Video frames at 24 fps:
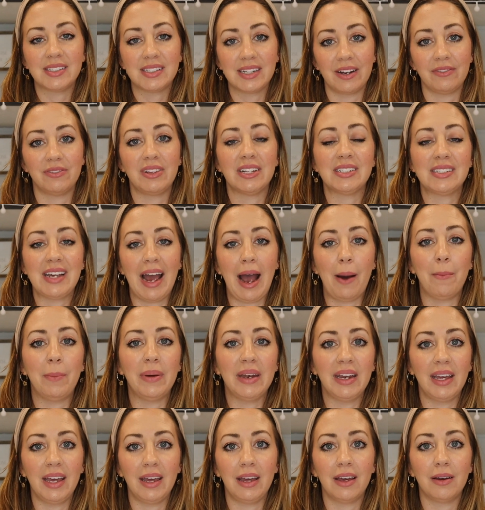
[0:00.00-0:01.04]
stuff that's
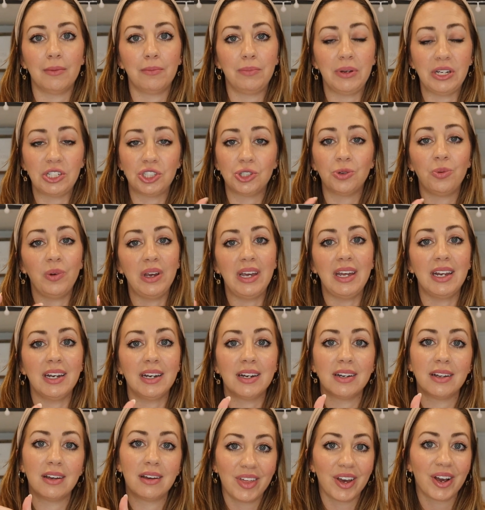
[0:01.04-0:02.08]
happening
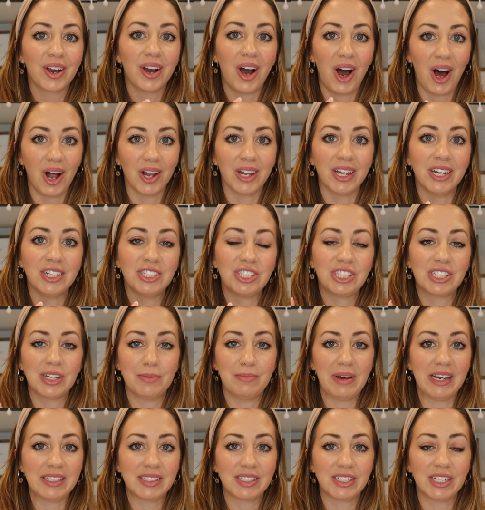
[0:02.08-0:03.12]
between the college
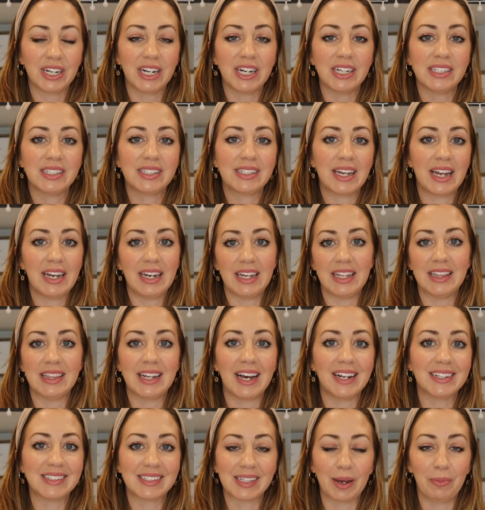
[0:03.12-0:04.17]
semesters and in
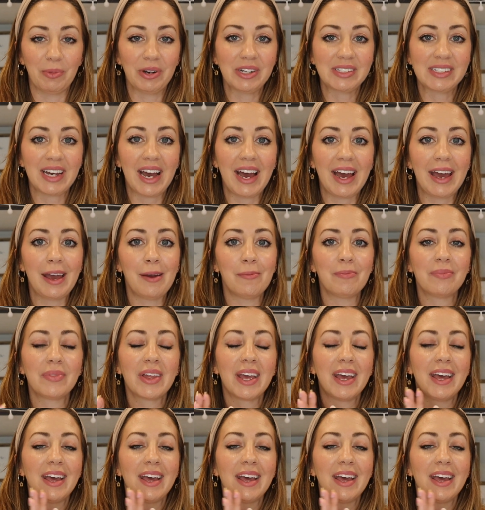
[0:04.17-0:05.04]
that summertime.